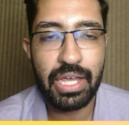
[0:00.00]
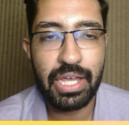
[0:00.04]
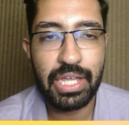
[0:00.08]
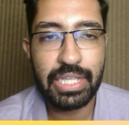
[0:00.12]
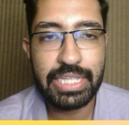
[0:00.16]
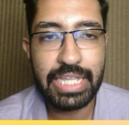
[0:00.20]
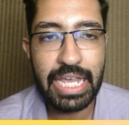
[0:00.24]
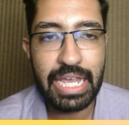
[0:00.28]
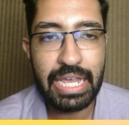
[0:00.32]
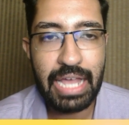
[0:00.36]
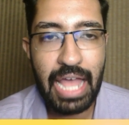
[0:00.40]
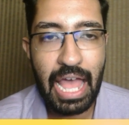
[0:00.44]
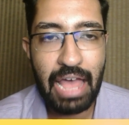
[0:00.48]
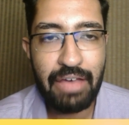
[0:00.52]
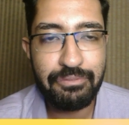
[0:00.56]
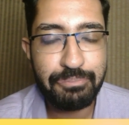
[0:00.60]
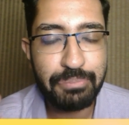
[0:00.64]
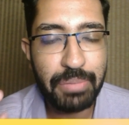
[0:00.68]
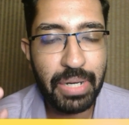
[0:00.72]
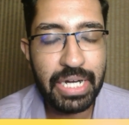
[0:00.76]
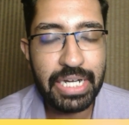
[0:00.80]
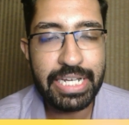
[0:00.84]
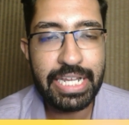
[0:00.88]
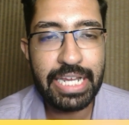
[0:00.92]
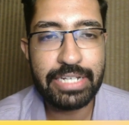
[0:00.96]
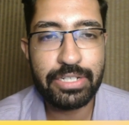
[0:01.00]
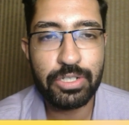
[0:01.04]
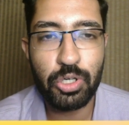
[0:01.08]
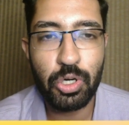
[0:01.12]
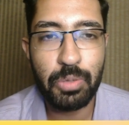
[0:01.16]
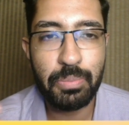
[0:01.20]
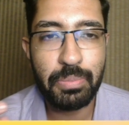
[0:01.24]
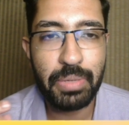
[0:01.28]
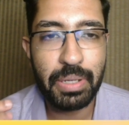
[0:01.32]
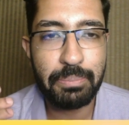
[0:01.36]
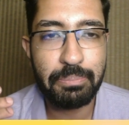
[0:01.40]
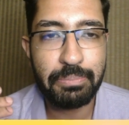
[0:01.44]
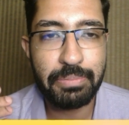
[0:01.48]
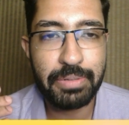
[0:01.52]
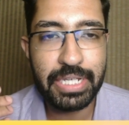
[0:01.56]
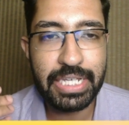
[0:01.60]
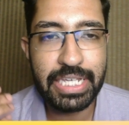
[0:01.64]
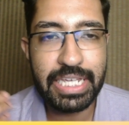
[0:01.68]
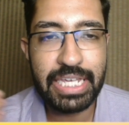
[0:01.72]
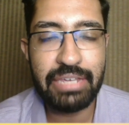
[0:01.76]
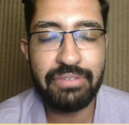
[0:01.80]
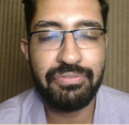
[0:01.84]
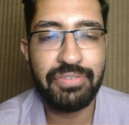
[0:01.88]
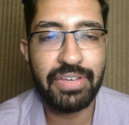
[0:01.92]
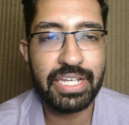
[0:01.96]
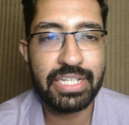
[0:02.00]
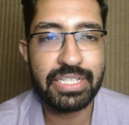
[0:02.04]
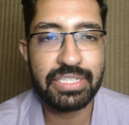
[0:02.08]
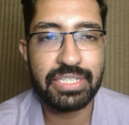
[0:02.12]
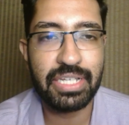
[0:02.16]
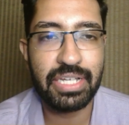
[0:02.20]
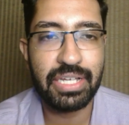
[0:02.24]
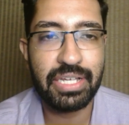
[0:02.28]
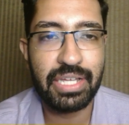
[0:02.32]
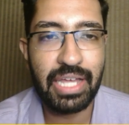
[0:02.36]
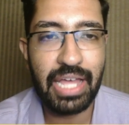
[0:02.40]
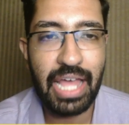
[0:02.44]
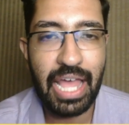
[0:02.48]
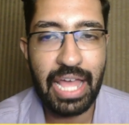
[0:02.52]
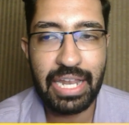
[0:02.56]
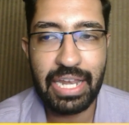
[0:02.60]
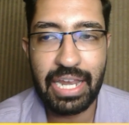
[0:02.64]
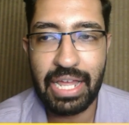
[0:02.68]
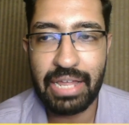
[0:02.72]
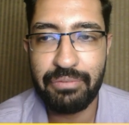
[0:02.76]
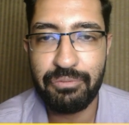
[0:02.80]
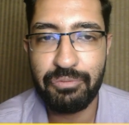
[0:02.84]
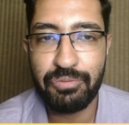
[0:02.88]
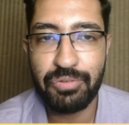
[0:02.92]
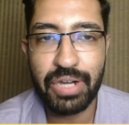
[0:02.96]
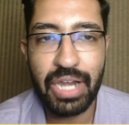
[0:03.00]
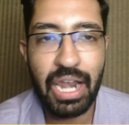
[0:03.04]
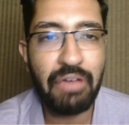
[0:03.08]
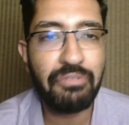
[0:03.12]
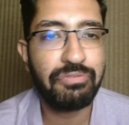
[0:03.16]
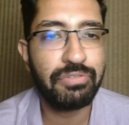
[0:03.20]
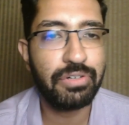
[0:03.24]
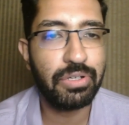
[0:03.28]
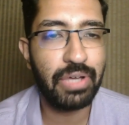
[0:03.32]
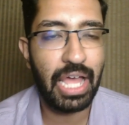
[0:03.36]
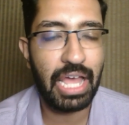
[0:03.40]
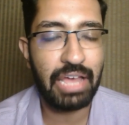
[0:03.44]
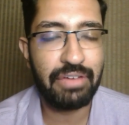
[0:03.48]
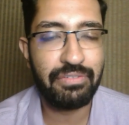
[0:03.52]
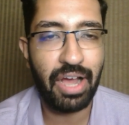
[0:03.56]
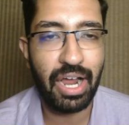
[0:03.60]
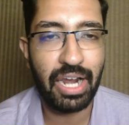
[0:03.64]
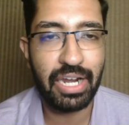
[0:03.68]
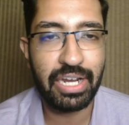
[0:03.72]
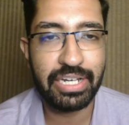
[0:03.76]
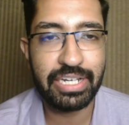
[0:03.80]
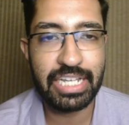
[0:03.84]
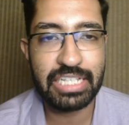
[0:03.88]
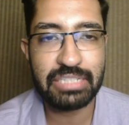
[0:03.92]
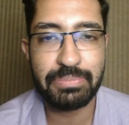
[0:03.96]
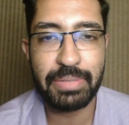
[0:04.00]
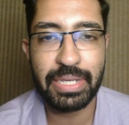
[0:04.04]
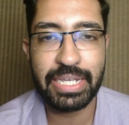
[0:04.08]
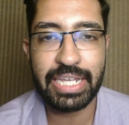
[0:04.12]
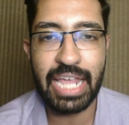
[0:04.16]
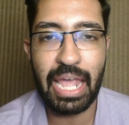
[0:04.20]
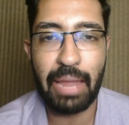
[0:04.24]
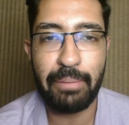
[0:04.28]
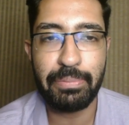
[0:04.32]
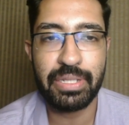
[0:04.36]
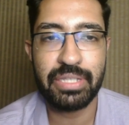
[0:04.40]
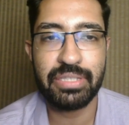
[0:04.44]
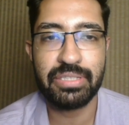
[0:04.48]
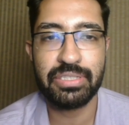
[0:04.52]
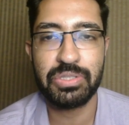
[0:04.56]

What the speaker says: they have Burnley at home, a key fixture, and I would love to have Haaland as my captain.